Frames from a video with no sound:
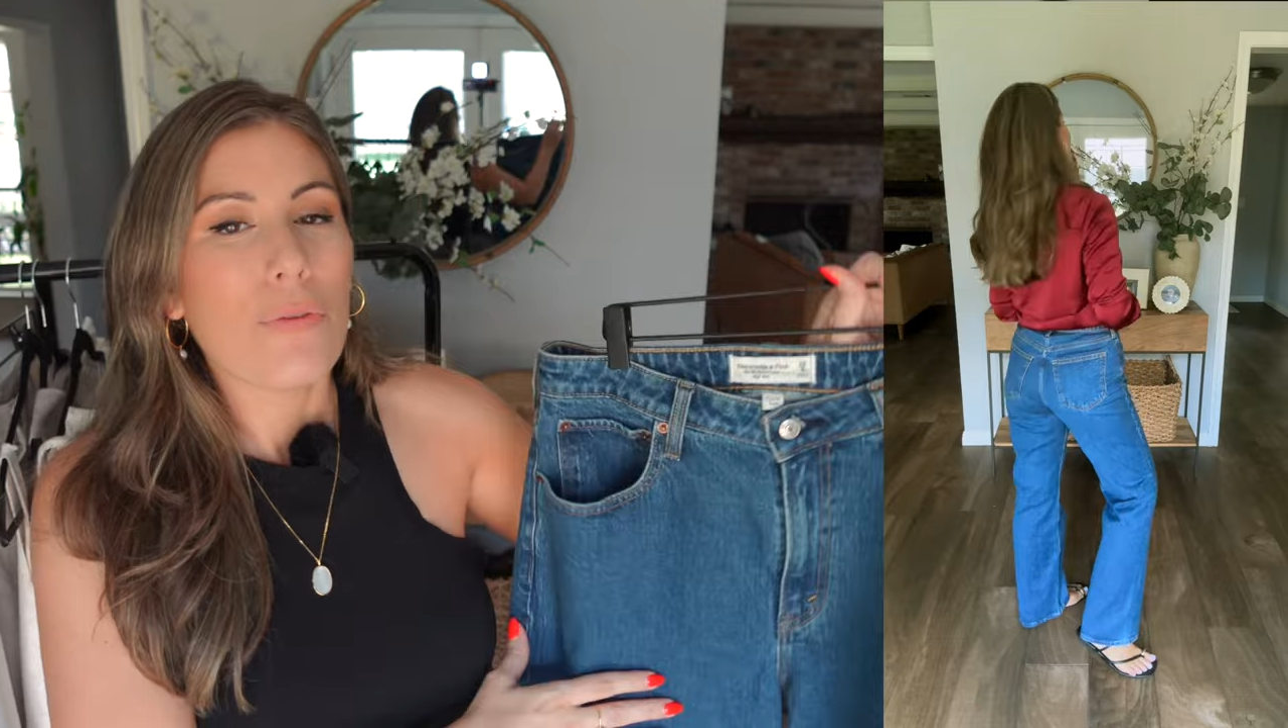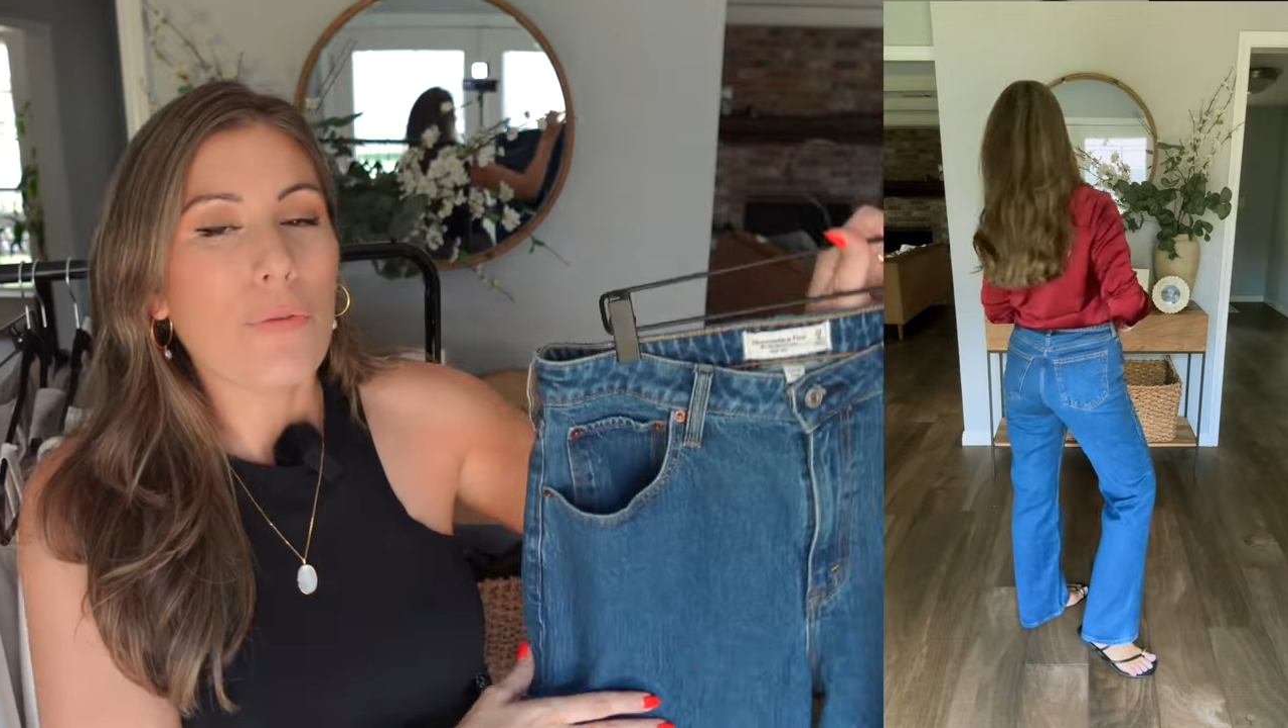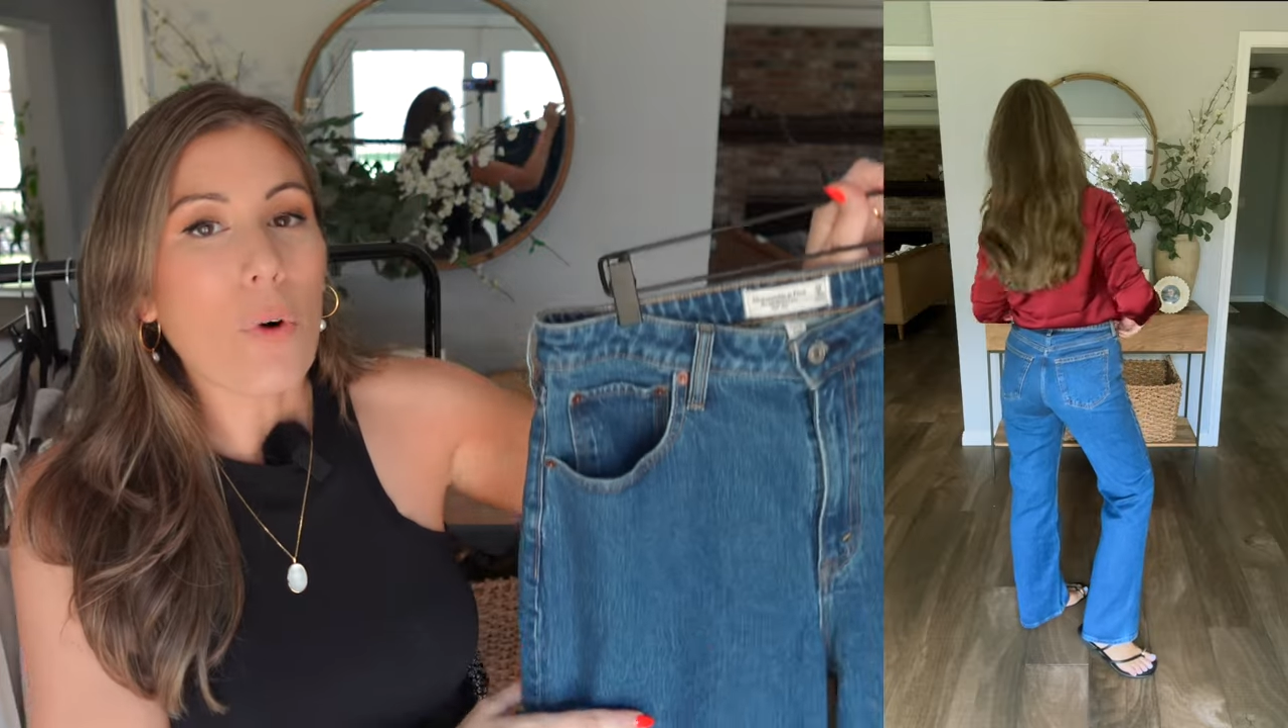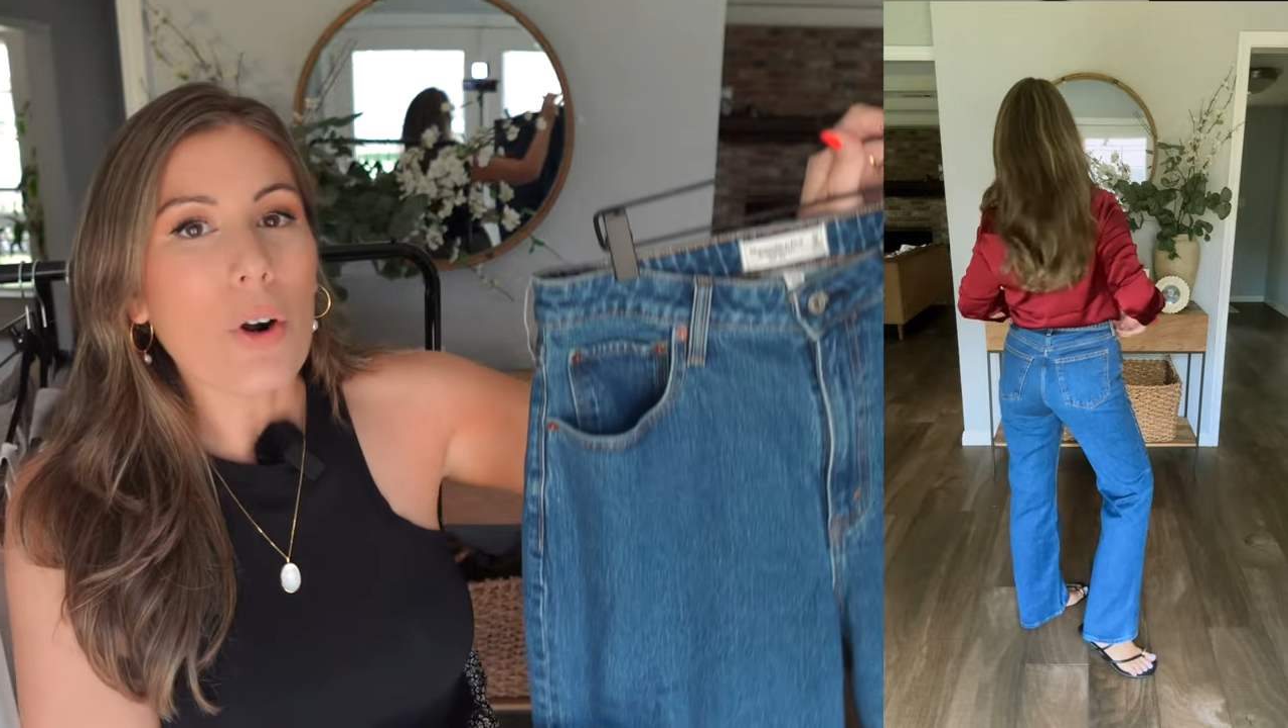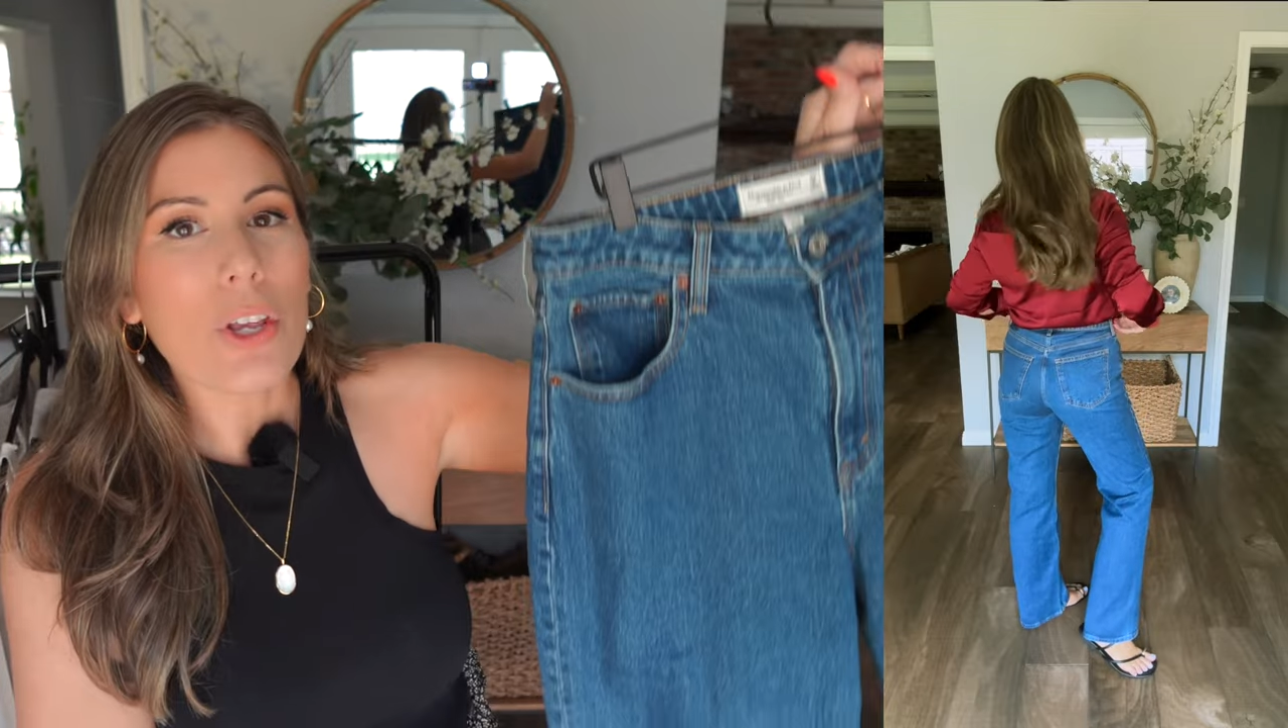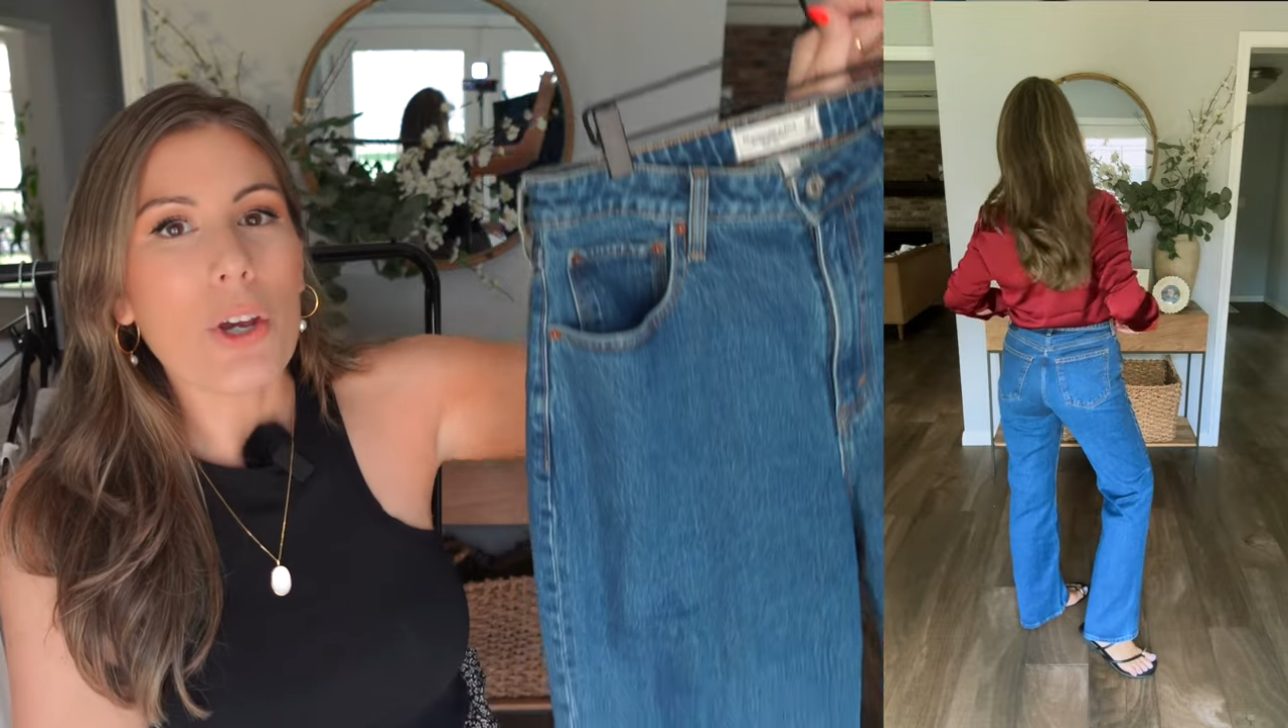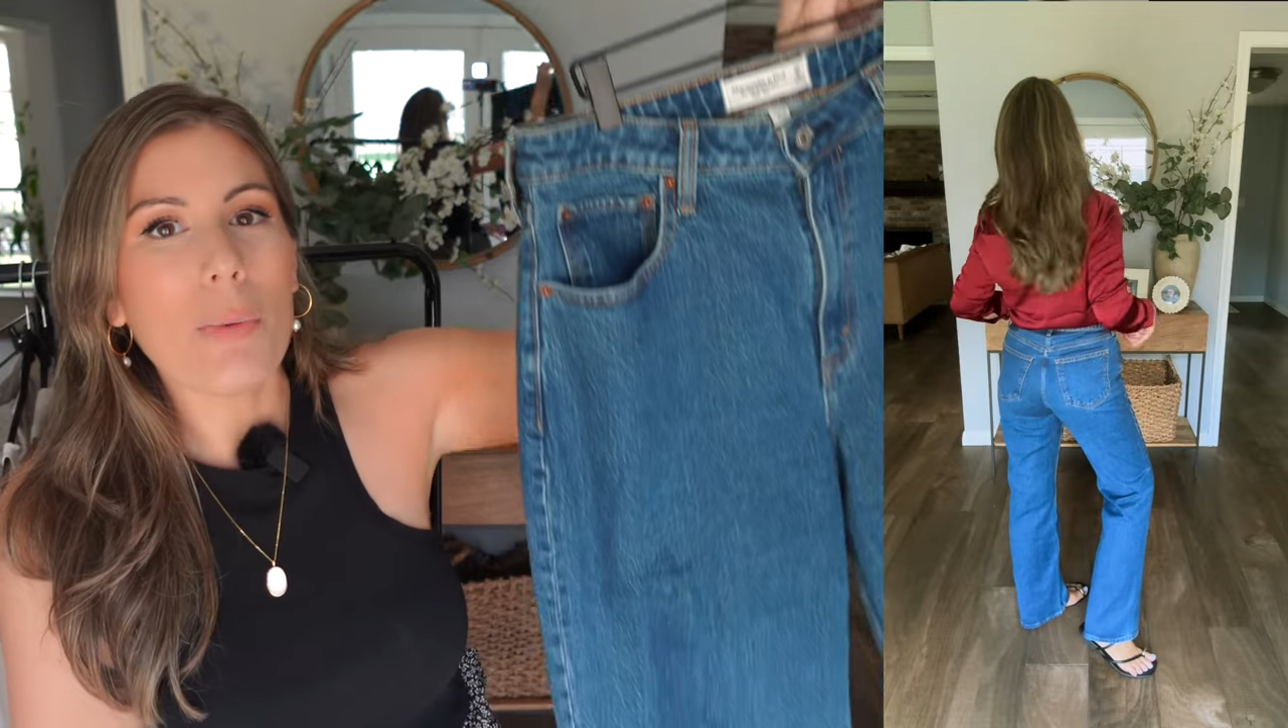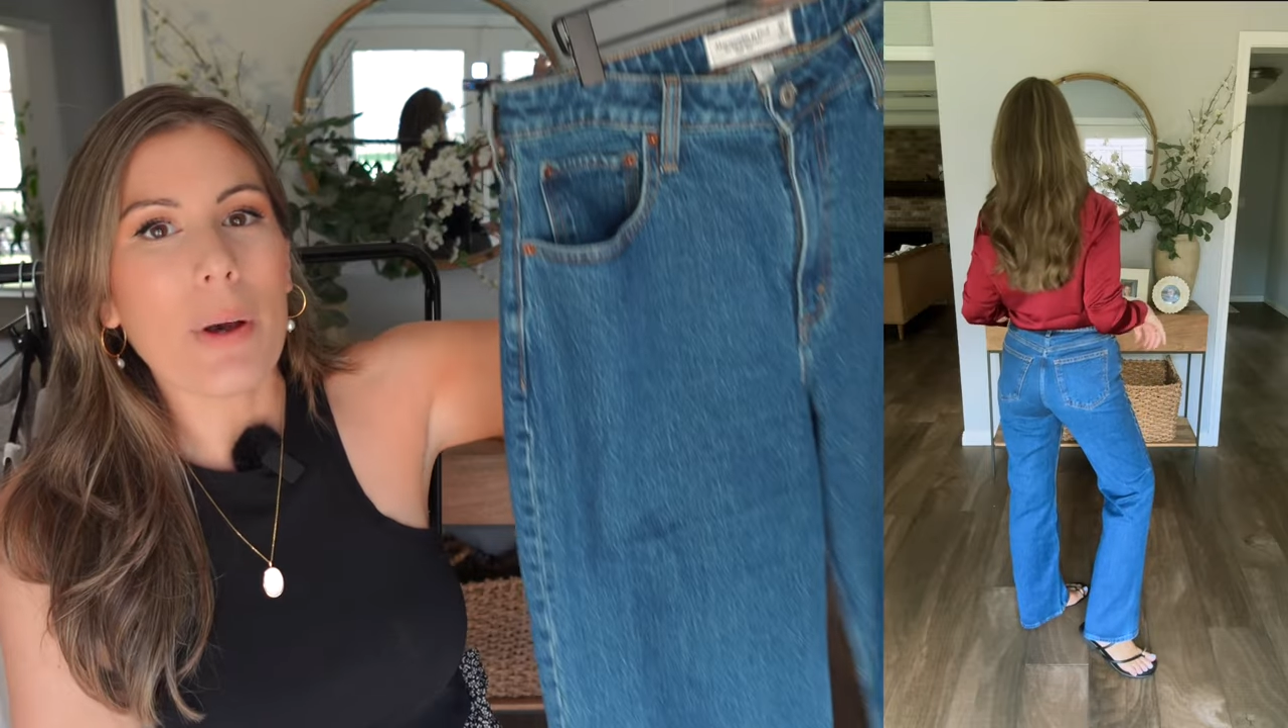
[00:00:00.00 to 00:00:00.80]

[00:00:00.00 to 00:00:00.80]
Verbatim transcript: for you.